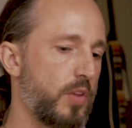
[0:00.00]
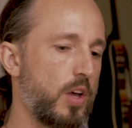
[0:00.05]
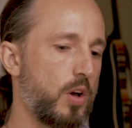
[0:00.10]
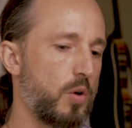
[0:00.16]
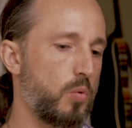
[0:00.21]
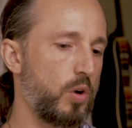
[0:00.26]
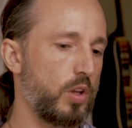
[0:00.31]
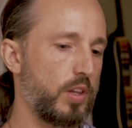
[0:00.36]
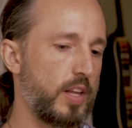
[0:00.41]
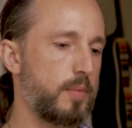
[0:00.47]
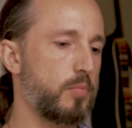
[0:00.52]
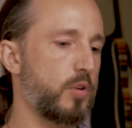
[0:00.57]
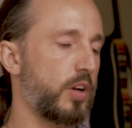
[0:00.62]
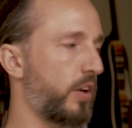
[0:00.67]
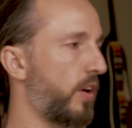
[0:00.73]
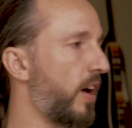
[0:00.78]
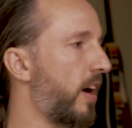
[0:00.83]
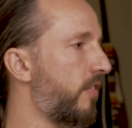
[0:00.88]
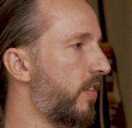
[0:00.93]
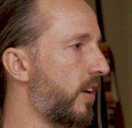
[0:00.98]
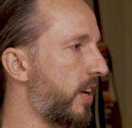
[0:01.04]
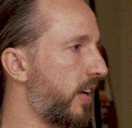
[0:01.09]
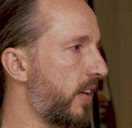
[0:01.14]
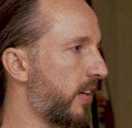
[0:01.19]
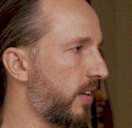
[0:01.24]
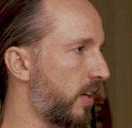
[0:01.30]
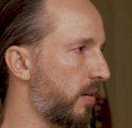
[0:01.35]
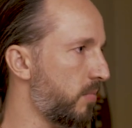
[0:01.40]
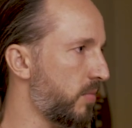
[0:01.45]
Mm-hmm. Well, laboring, you have an
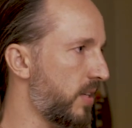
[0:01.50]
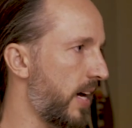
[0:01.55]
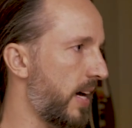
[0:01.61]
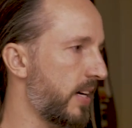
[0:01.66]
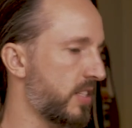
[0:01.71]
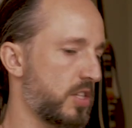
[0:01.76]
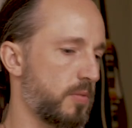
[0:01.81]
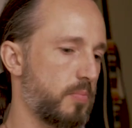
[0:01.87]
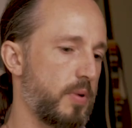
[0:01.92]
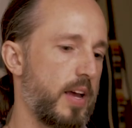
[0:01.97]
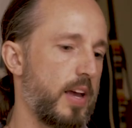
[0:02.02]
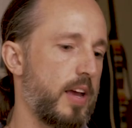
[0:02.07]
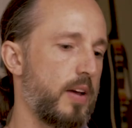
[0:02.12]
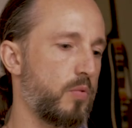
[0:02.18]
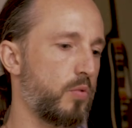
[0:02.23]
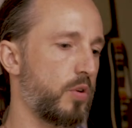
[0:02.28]
income tax to pay.